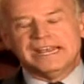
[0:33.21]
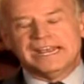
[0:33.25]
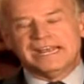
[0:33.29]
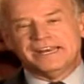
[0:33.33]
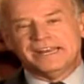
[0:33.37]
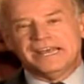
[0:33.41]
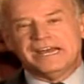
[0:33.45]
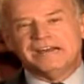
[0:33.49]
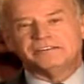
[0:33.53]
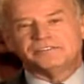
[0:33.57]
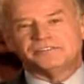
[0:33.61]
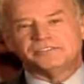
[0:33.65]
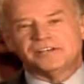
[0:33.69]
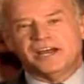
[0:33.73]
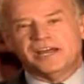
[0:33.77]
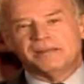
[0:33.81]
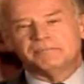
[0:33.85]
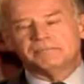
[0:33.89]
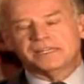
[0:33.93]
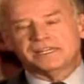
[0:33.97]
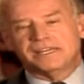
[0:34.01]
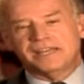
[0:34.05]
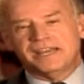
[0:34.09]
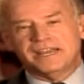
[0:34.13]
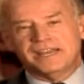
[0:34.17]
And now
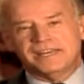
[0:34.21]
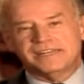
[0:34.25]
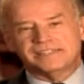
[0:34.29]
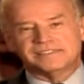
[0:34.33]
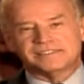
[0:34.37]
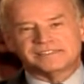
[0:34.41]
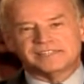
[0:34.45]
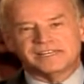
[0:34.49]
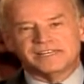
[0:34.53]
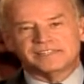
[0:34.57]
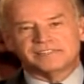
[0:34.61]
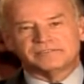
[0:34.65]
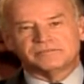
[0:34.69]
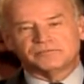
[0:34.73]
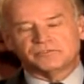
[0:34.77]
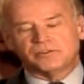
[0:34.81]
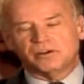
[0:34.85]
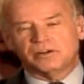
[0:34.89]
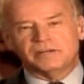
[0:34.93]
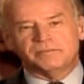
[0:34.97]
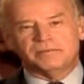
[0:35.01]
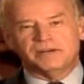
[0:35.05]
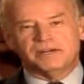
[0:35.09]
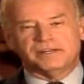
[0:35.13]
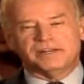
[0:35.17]
John McCain says,
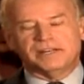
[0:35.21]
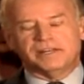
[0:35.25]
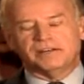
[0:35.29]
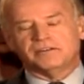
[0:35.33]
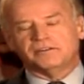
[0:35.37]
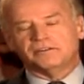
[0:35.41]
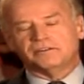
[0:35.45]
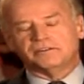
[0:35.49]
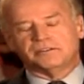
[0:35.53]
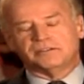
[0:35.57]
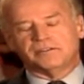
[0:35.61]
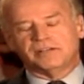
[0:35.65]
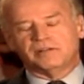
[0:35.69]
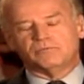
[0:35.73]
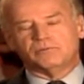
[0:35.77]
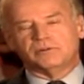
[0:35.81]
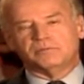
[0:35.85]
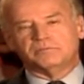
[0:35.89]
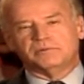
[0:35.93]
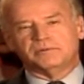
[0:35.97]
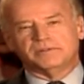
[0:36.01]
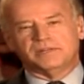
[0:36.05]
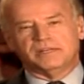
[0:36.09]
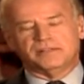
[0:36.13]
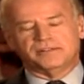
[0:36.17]
talk about, I heard the young
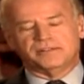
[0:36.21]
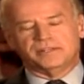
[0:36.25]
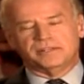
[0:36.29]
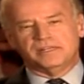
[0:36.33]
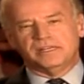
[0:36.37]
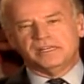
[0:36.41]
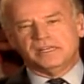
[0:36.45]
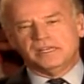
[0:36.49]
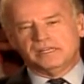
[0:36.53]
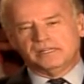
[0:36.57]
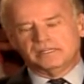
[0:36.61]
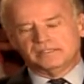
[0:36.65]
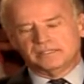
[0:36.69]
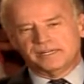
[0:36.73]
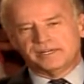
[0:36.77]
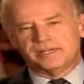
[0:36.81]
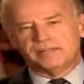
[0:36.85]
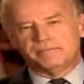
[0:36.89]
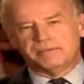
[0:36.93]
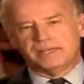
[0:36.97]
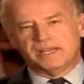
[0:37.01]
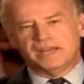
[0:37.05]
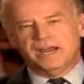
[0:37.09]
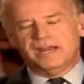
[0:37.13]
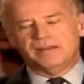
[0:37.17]
woman, the
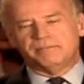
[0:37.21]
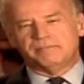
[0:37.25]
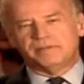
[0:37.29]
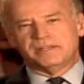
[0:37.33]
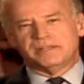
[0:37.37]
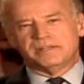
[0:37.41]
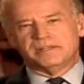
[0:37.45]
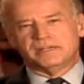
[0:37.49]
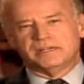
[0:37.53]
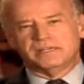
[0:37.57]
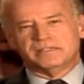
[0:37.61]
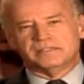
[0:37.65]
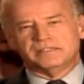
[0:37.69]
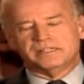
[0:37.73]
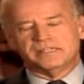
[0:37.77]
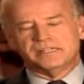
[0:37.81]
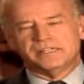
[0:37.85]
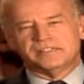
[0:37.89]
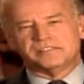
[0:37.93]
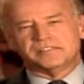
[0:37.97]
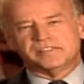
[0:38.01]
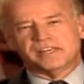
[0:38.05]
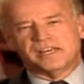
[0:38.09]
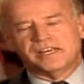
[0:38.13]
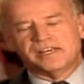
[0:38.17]
lady behind me
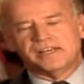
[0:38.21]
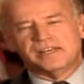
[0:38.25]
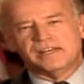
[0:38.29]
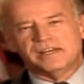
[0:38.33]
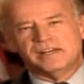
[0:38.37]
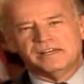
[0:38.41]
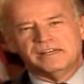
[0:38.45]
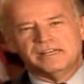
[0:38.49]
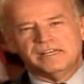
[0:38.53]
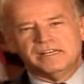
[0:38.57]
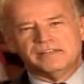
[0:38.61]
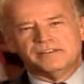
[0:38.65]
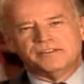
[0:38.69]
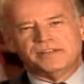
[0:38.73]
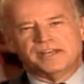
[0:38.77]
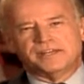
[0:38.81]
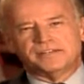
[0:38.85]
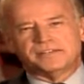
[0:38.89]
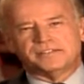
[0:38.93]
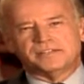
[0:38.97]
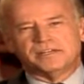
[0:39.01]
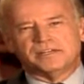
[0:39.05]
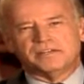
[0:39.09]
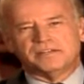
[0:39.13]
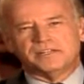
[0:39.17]
say
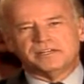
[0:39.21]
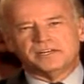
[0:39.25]
that,